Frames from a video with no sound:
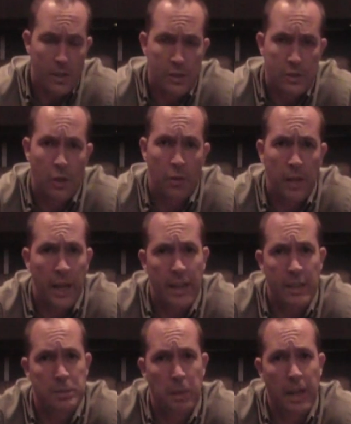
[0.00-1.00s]
So
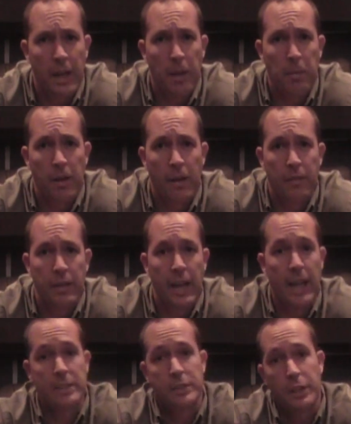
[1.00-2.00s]
CAN is made up of an
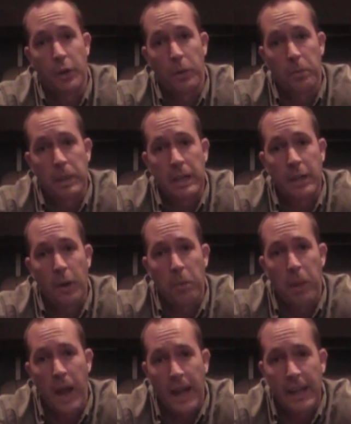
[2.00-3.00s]
SDO and
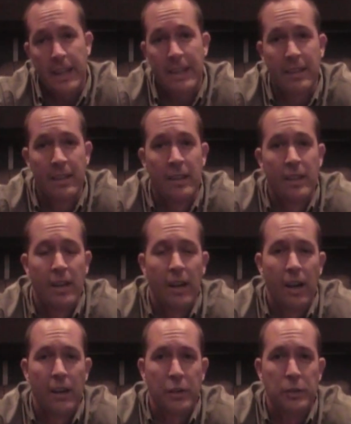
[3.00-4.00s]
PDO packet
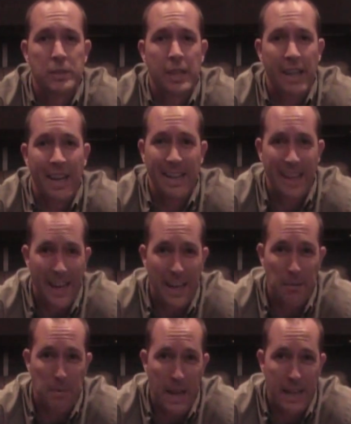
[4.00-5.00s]
using a
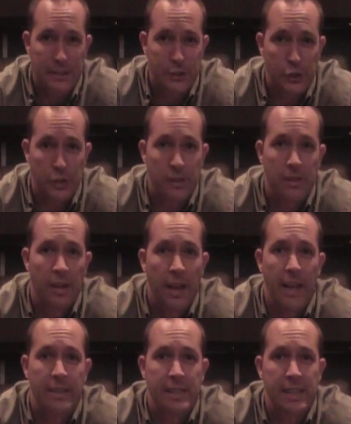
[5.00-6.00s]
CAN master
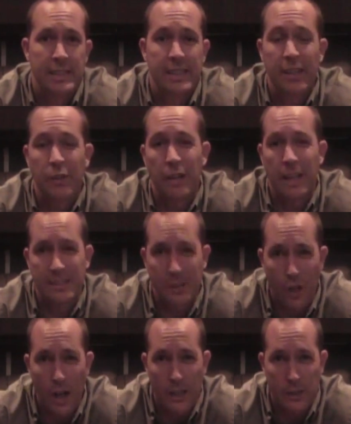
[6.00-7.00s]
as a synchronized
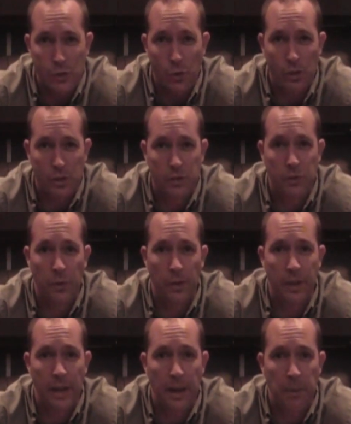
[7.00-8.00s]
clock source for
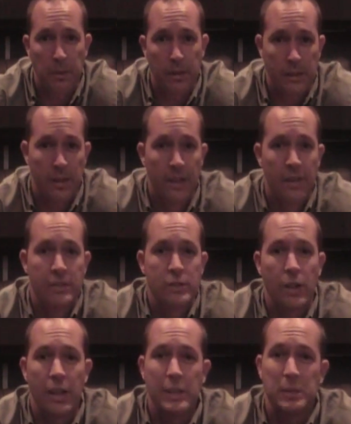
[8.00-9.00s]
the network.
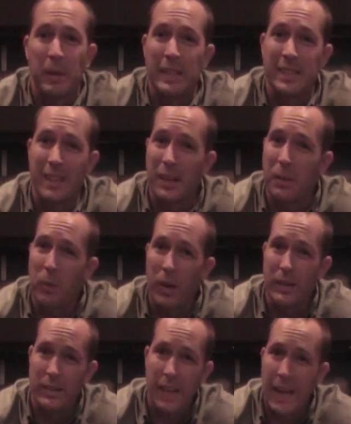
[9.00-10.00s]
So that is basically
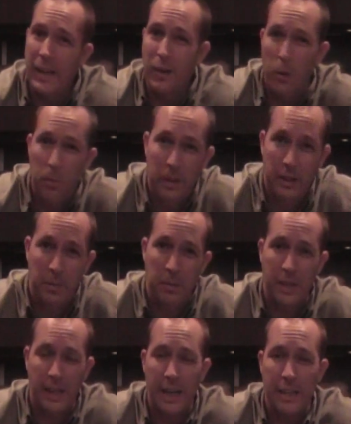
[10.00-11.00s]
what CANopen
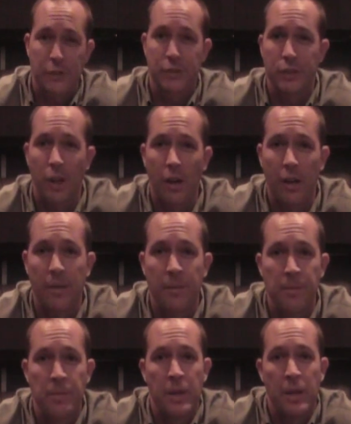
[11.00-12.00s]
communications are.
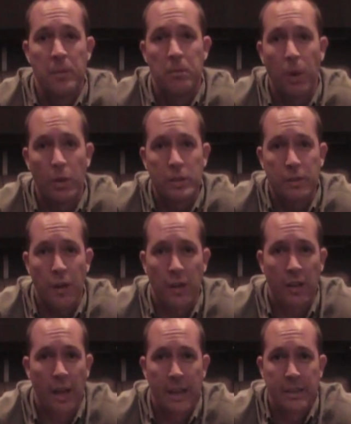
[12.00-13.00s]
Most of
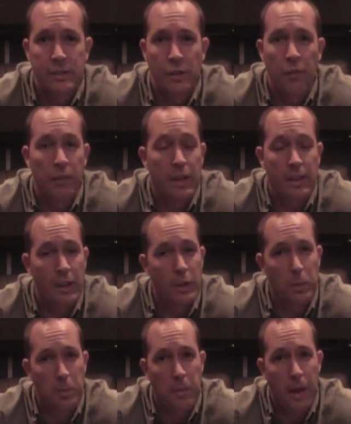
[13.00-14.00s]
our clients know very
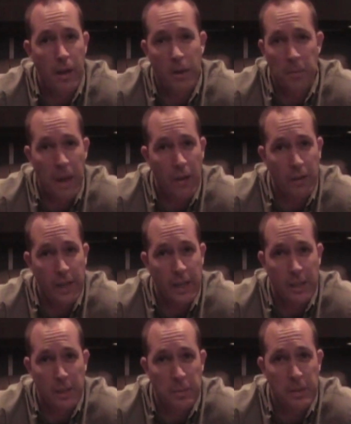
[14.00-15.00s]
little about
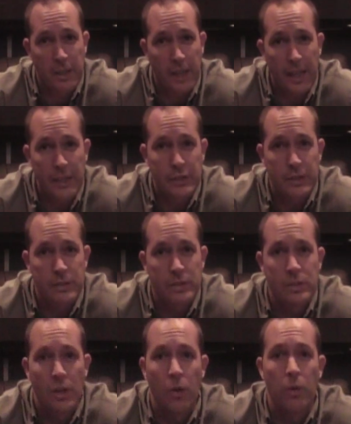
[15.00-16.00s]
CAN communications.
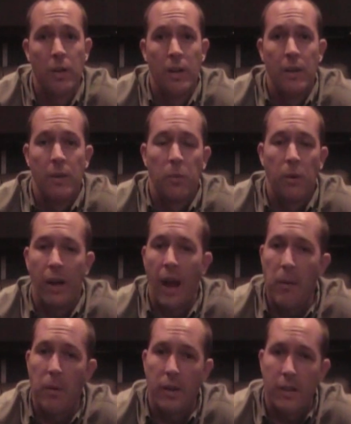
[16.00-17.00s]
So what
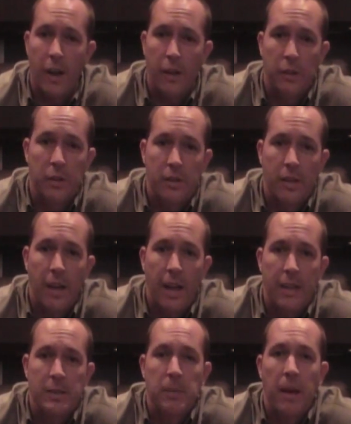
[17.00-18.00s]
I want to talk to you
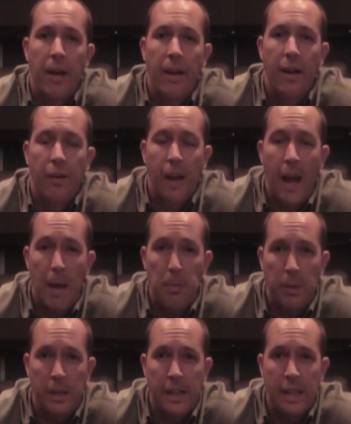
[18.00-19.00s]
today is about how
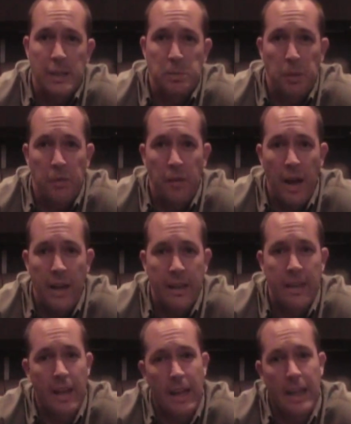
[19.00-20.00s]
Copley has
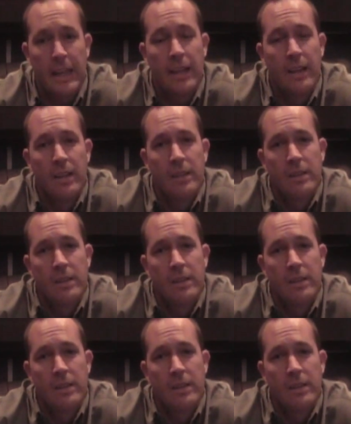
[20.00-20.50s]
provided a